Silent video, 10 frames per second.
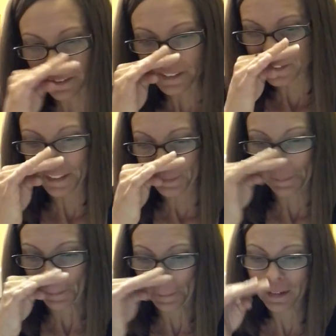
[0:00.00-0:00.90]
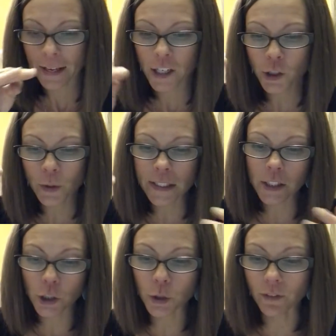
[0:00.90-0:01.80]
So the National
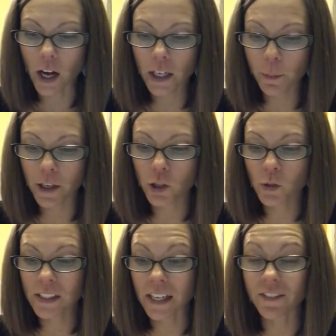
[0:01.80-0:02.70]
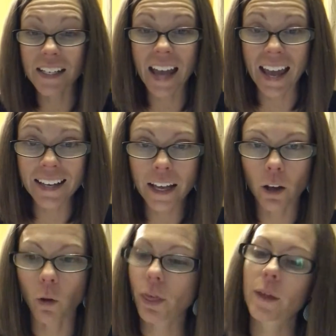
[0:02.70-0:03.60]
Institute of Occupational Safety and
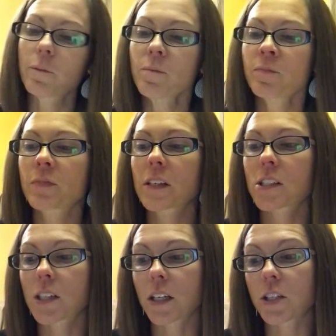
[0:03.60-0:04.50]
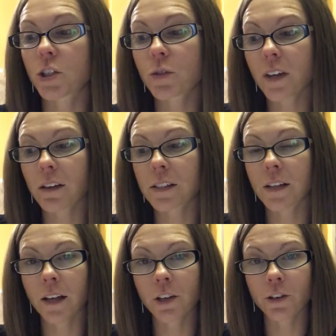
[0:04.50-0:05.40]
Health studied
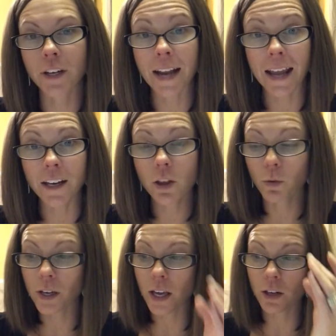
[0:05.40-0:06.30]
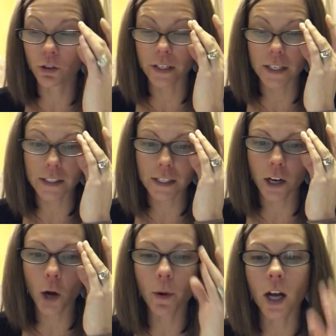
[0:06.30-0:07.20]
2,983 ingredients in
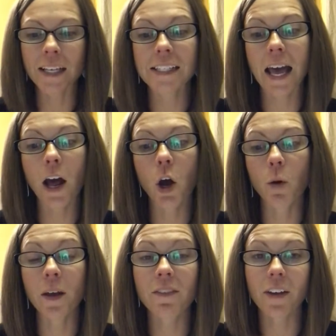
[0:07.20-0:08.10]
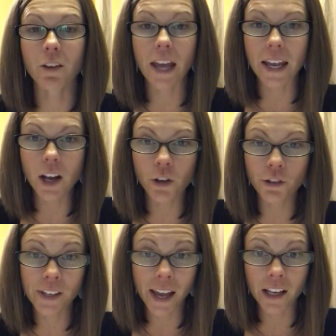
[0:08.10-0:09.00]
our products at home and found
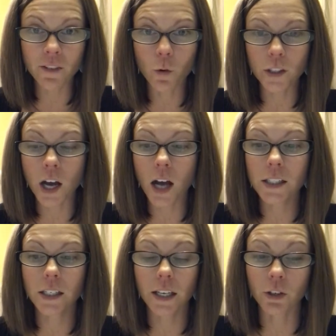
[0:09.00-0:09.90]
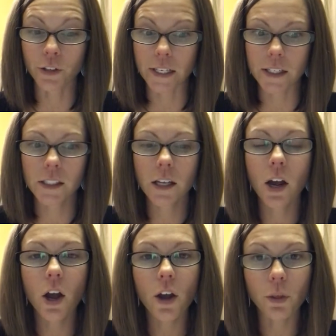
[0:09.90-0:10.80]
884 toxic ingredients.
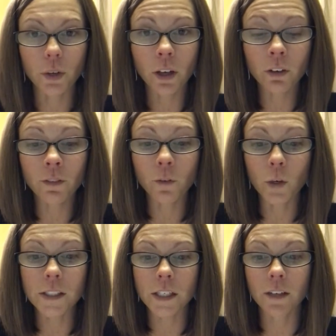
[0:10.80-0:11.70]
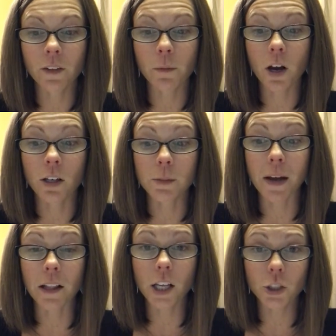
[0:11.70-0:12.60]
314 of them caused
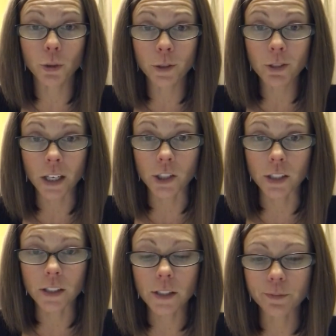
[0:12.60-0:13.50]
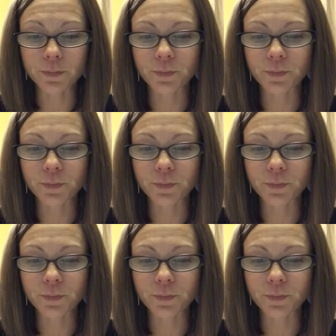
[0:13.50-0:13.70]
biological mutations.